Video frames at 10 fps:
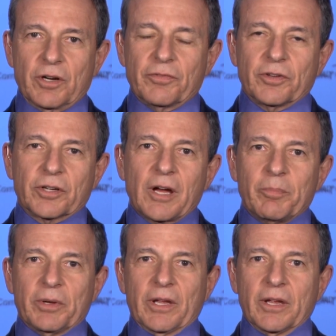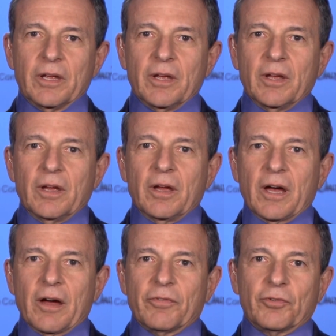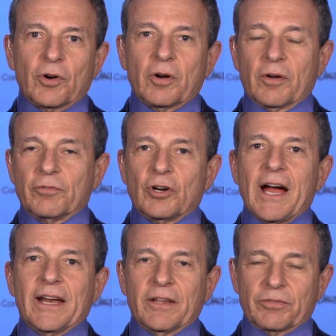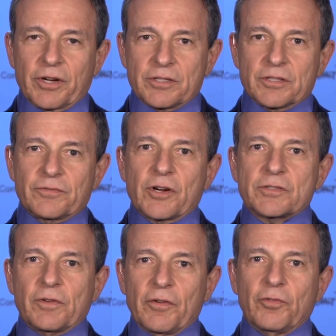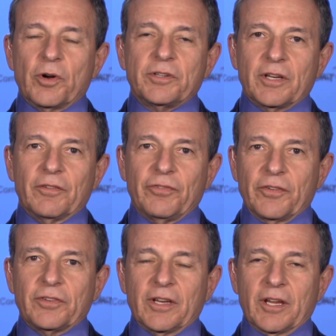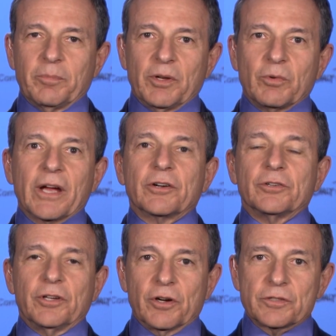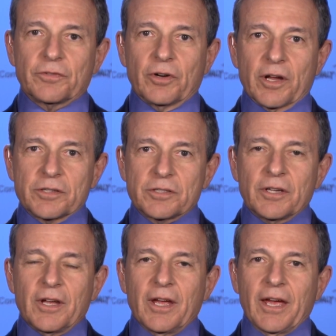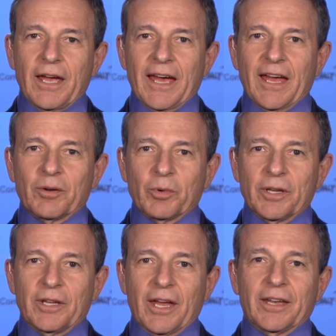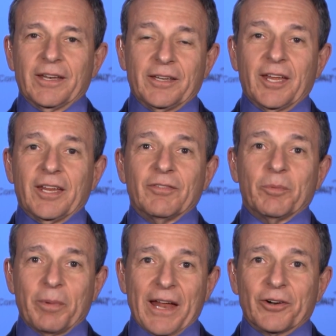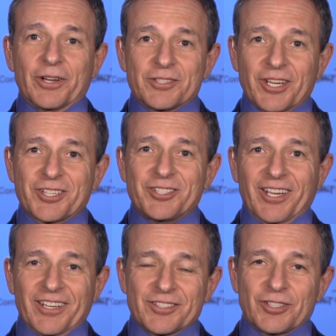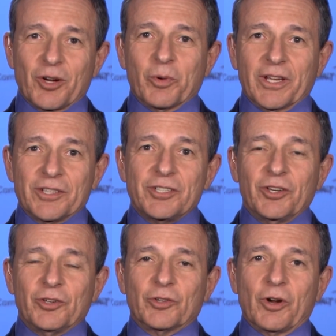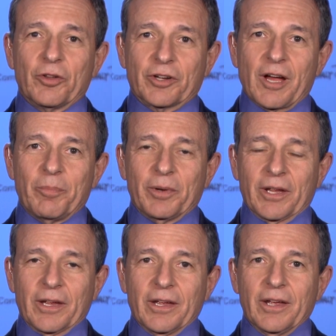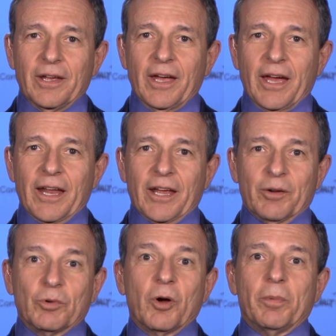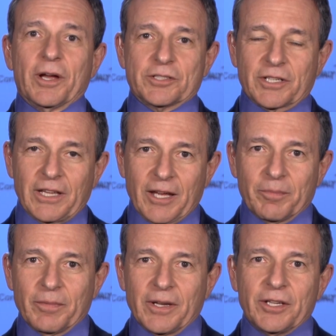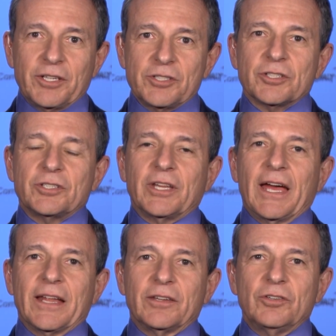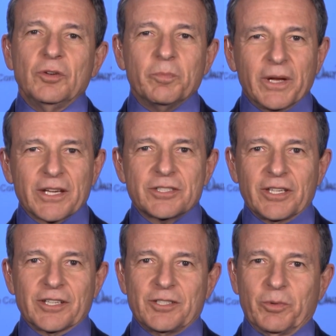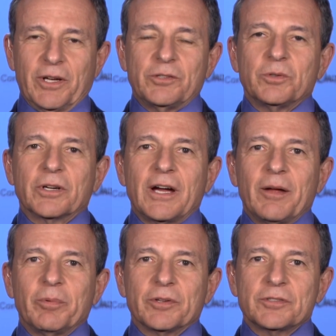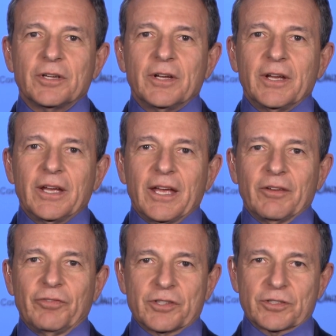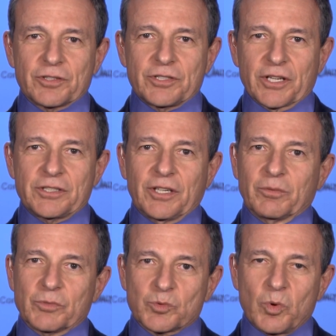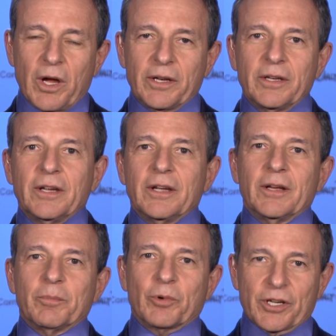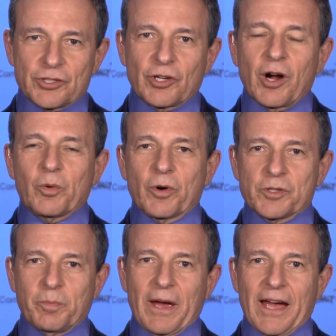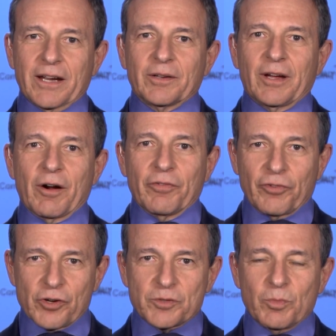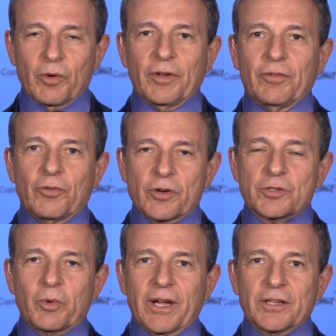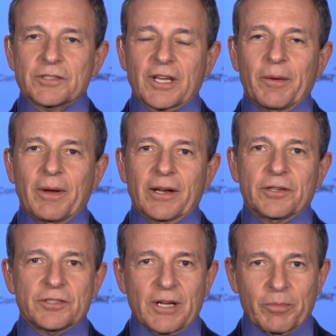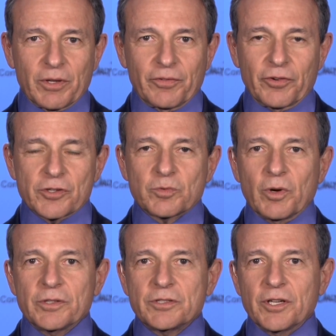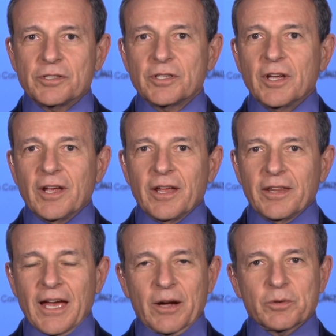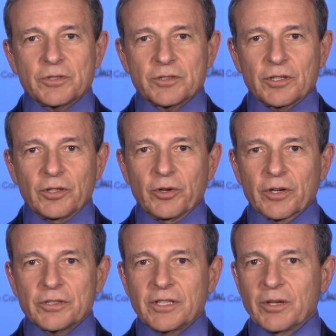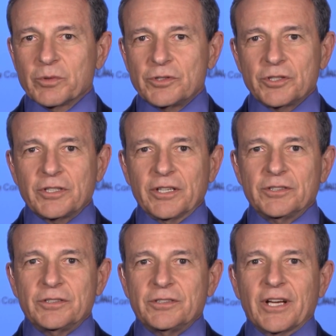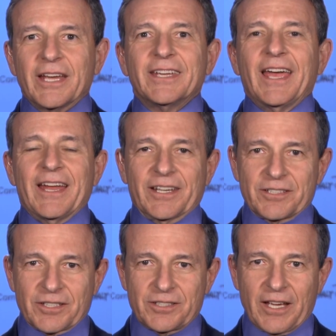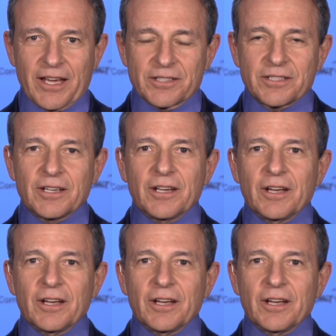year for the company uh, for a variety of reasons. First of all, 14 and 15 had been record years for us and we did, did even better in 16. So we continue to grow the company at a robust clip. In addition to that, the two biggest things that we had to accomplish in fiscal 16 was one, bring Star Wars back. Our first movie, Force Awakens, came out in December, the first one since the acquisition of Lucas, and it was just a gigantic success.